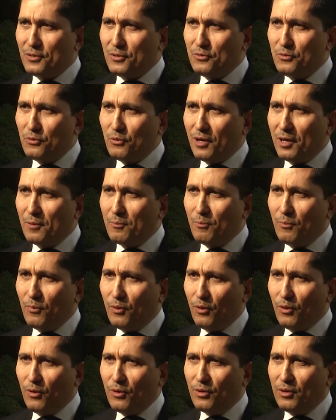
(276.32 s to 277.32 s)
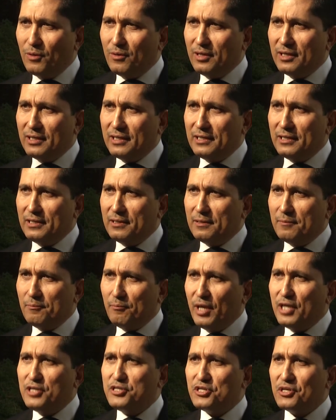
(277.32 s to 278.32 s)
you are more
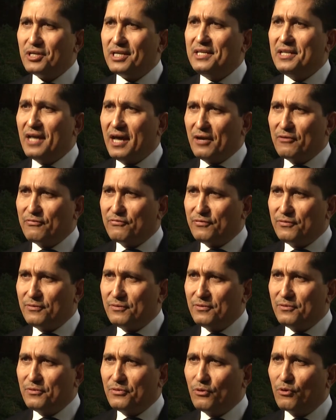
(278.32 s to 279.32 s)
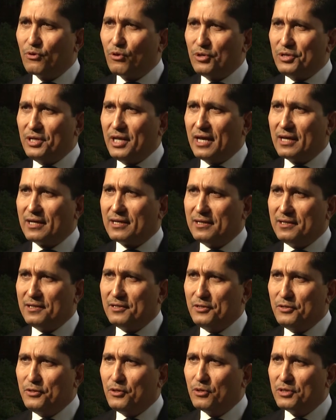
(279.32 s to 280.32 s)
mature enough to conduct
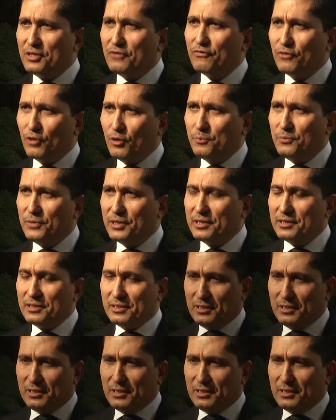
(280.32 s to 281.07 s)
your development.